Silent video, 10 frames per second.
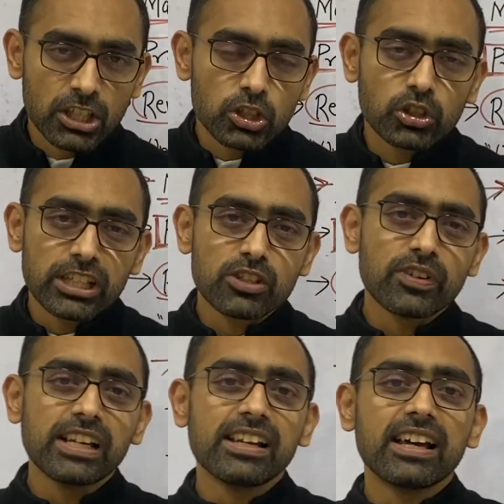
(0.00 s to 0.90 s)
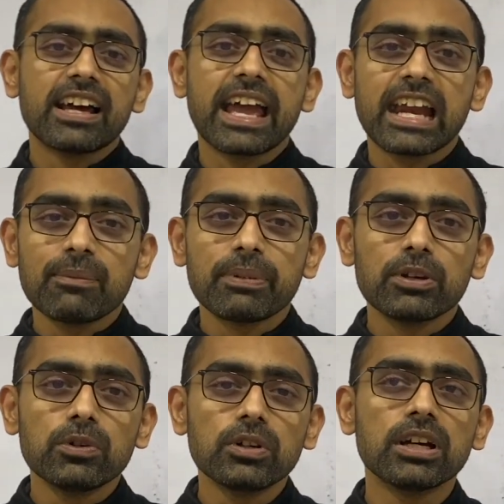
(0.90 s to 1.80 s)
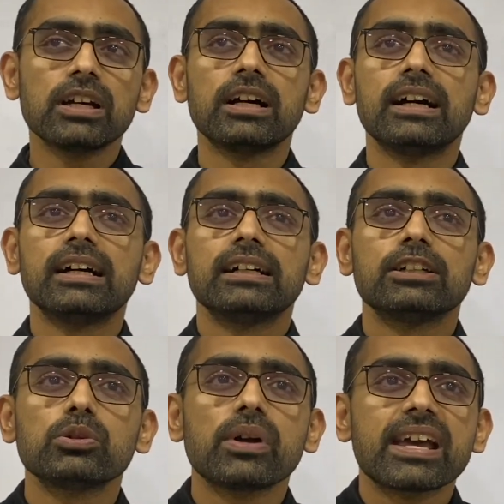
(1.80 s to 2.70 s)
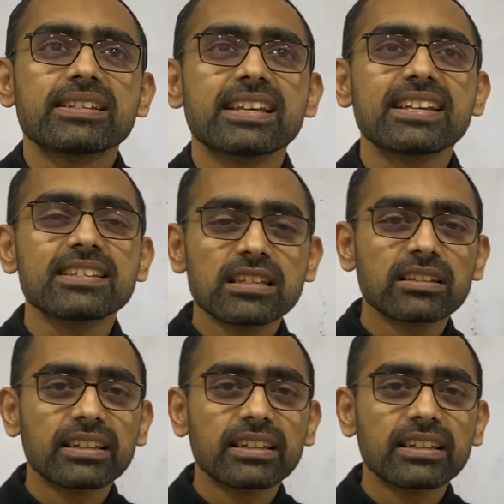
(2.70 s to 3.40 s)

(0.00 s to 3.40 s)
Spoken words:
So this will help you to assess